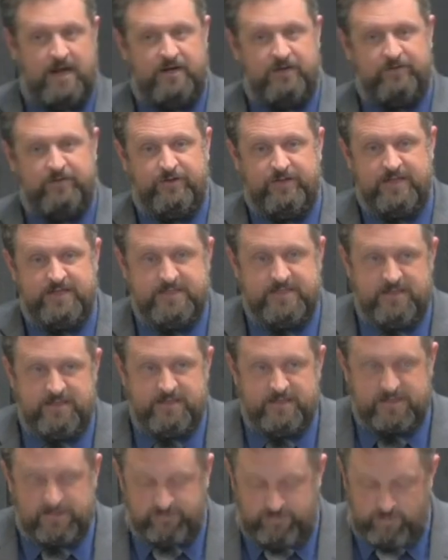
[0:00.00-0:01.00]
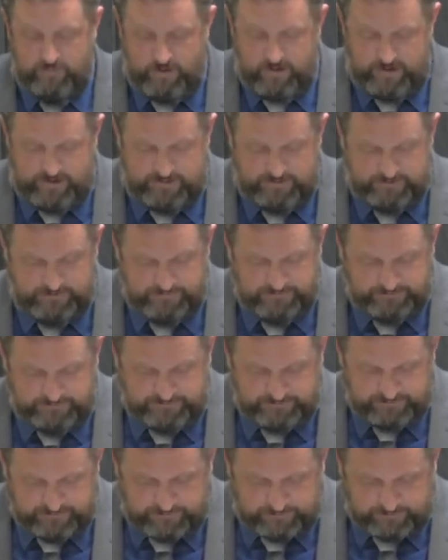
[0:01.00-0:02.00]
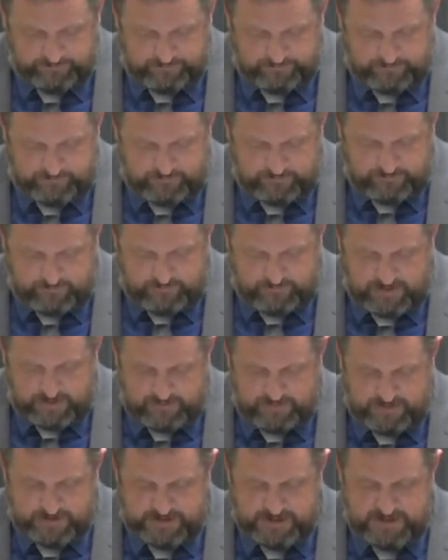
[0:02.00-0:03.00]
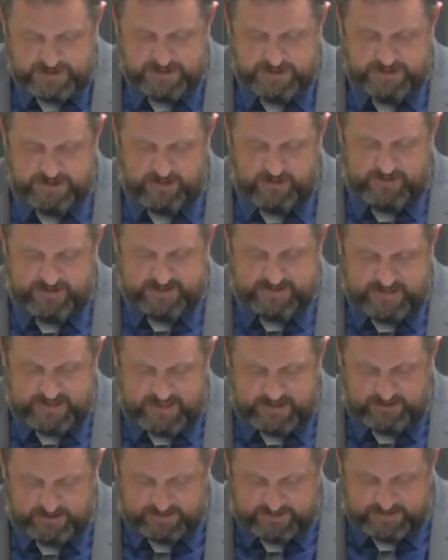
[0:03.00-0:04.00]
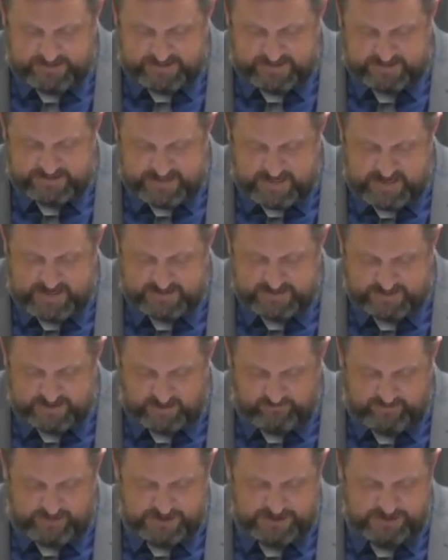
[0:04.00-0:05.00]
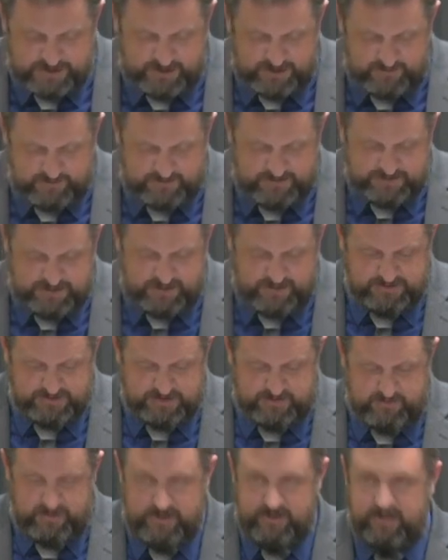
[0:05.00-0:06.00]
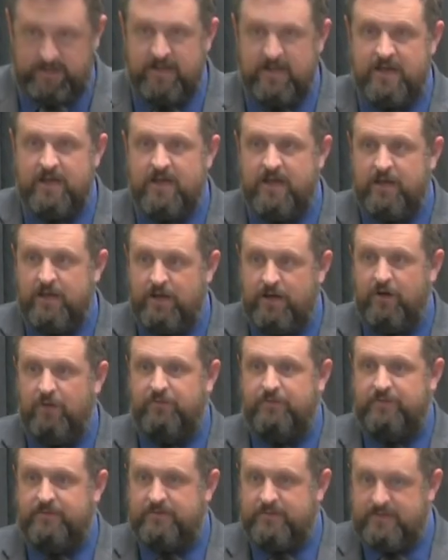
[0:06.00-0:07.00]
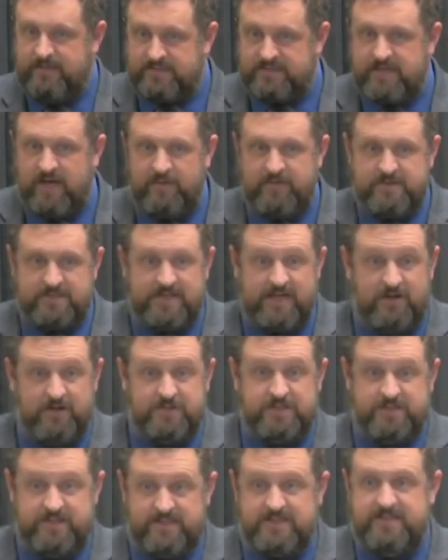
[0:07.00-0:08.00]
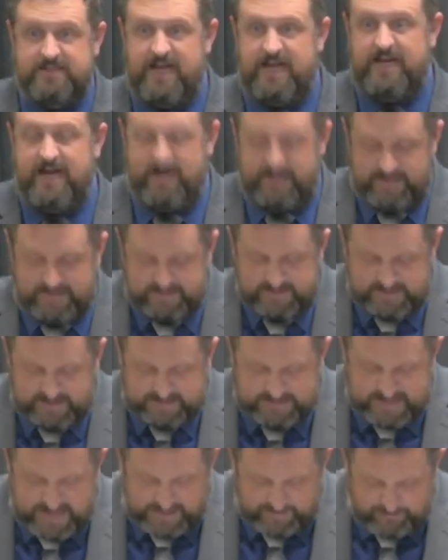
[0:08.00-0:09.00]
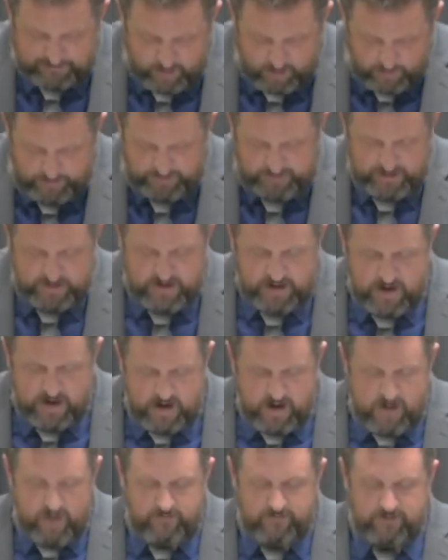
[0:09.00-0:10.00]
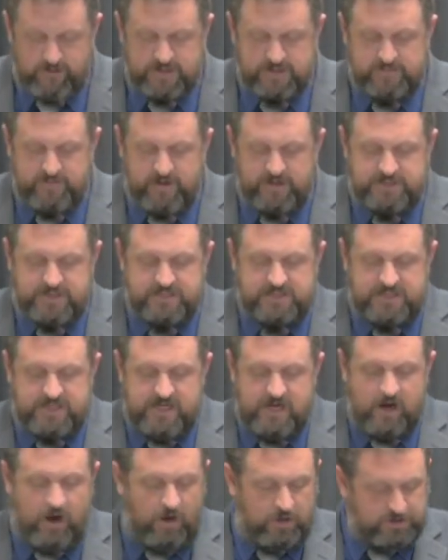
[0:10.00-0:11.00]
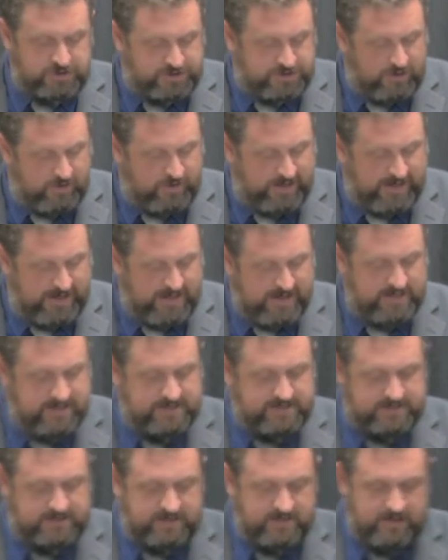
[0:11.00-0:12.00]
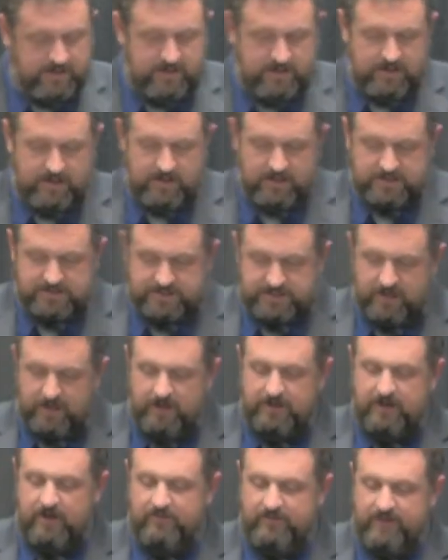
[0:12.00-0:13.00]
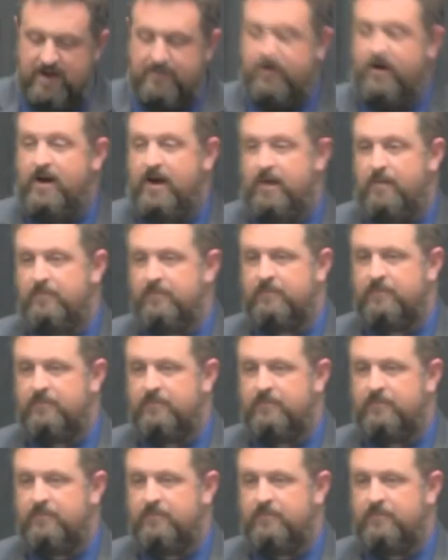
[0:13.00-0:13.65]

of different things into this if we wanted to. But Jesus, you know, he's saying, like, this day is salvation come to this house, meaning, you know, it's come to this house this day, not at this exact moment for as much as he also is a son of Abraham.